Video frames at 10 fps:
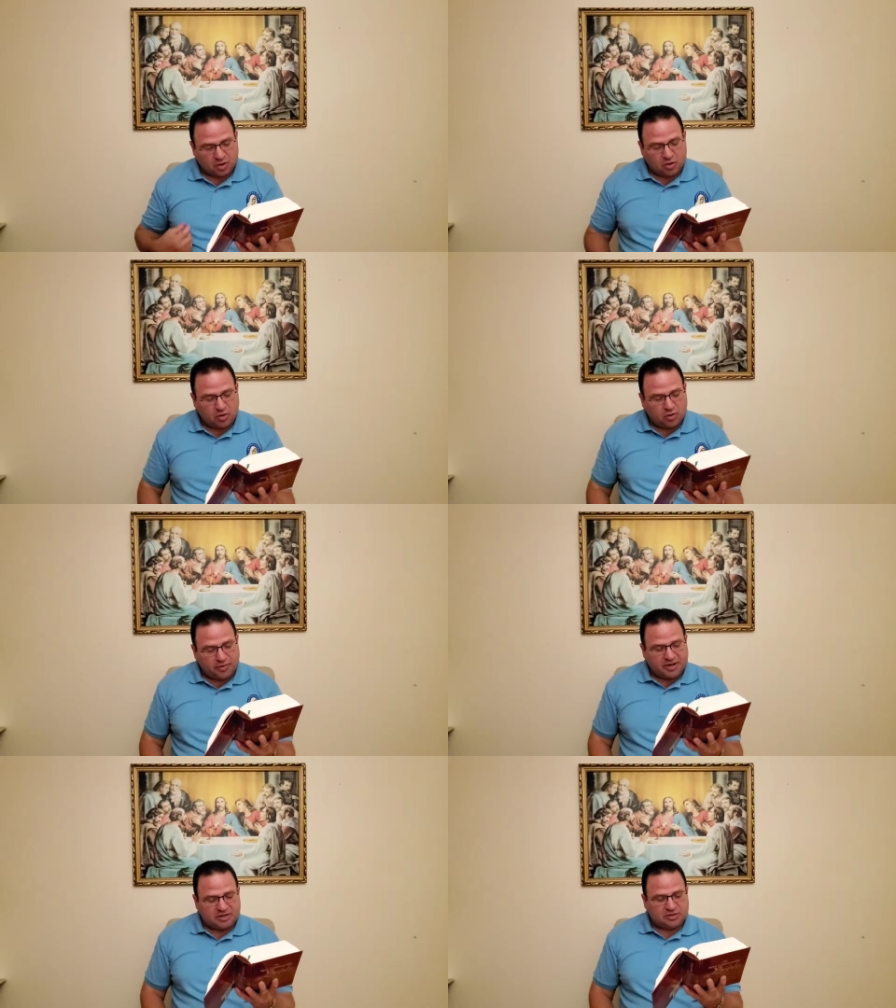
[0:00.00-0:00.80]

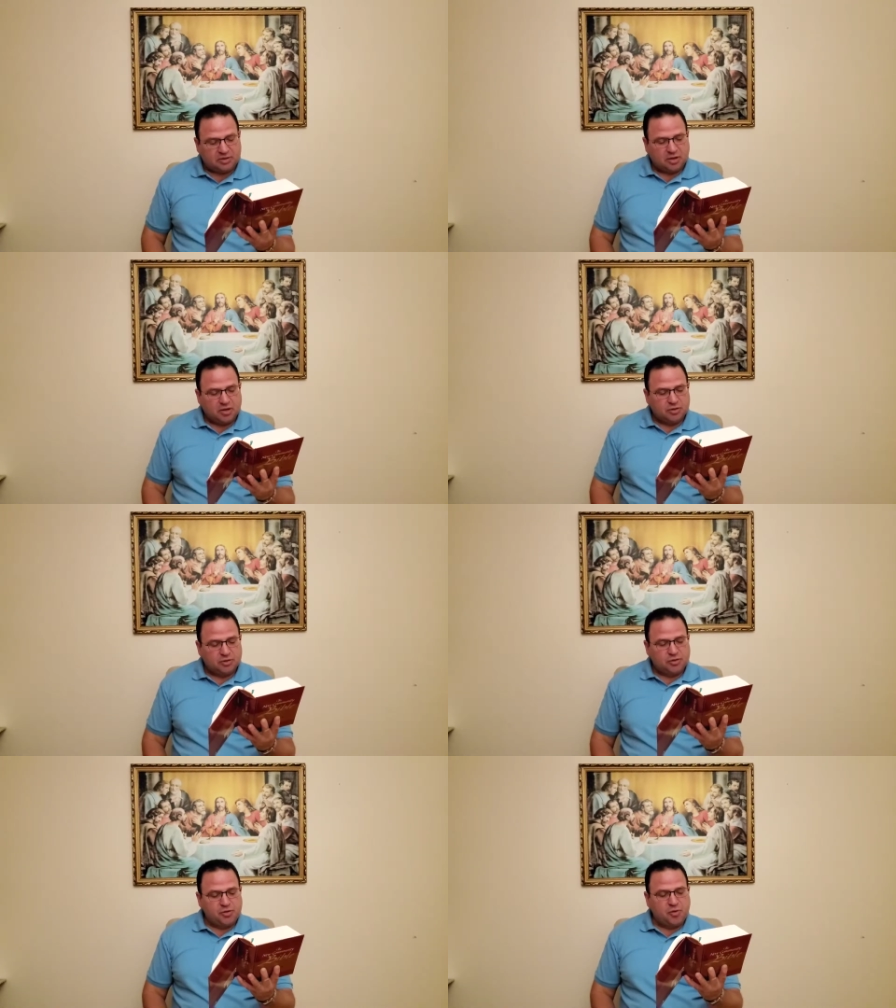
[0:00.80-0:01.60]
Glory
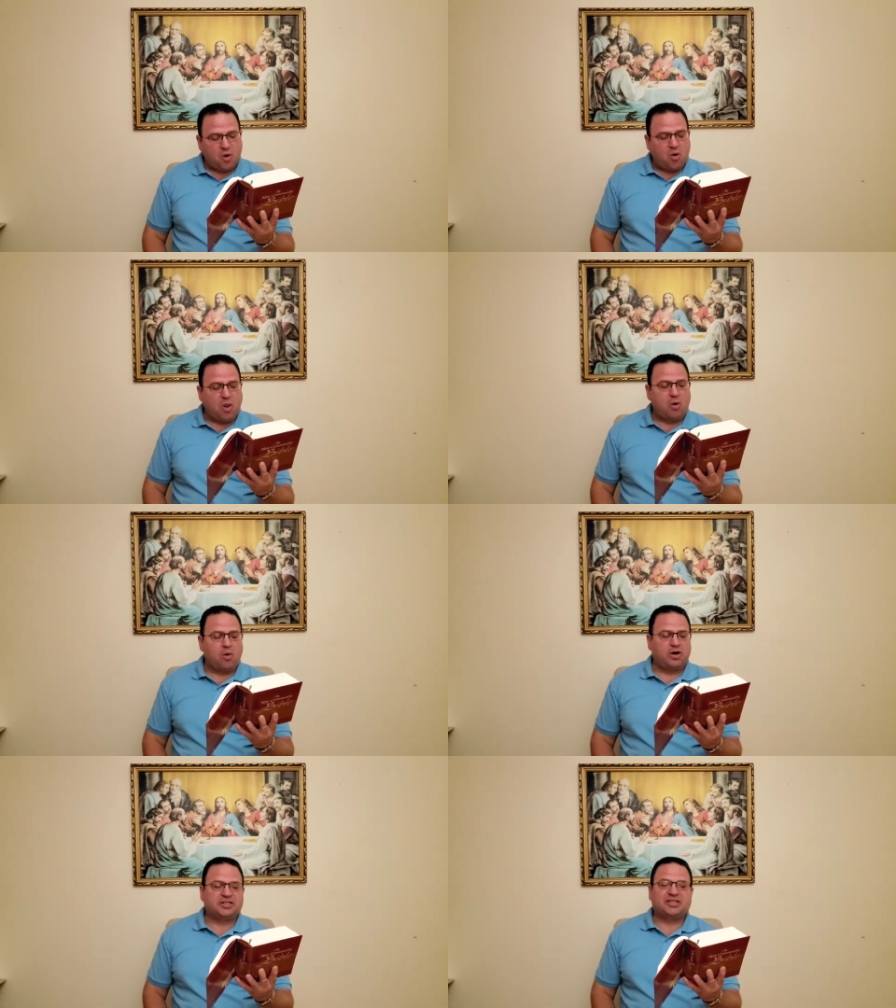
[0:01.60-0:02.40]
to you, O
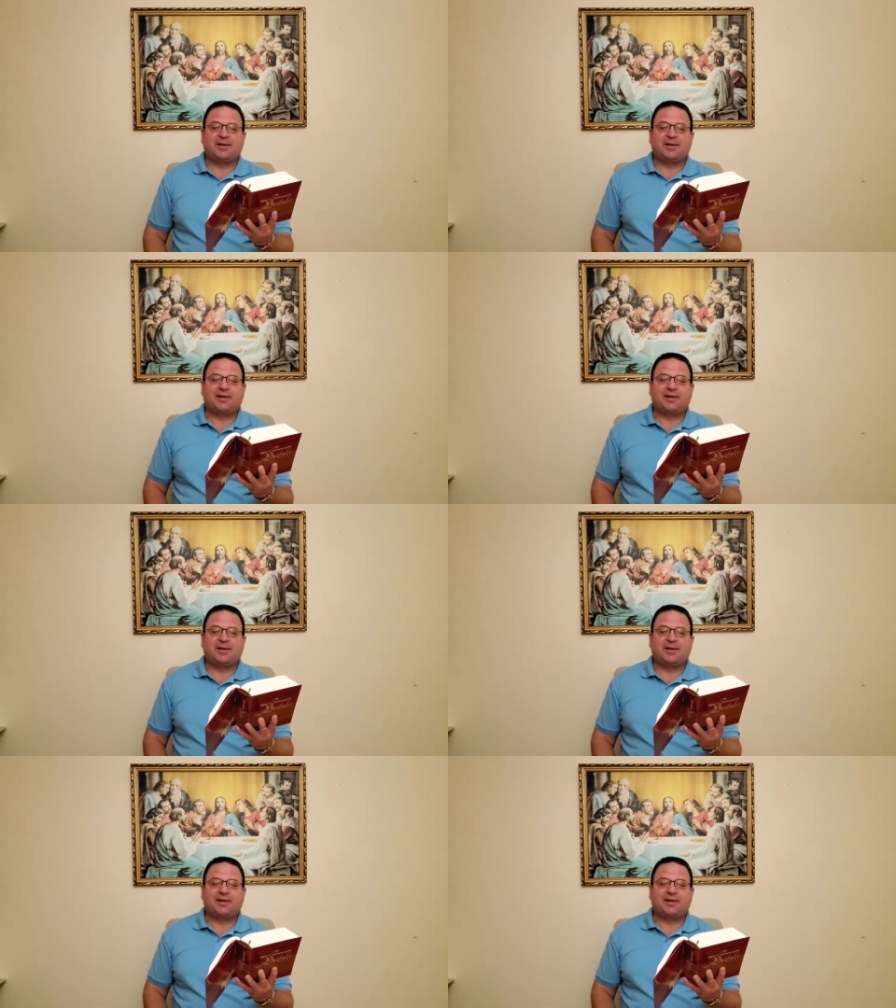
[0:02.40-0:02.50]
Lord.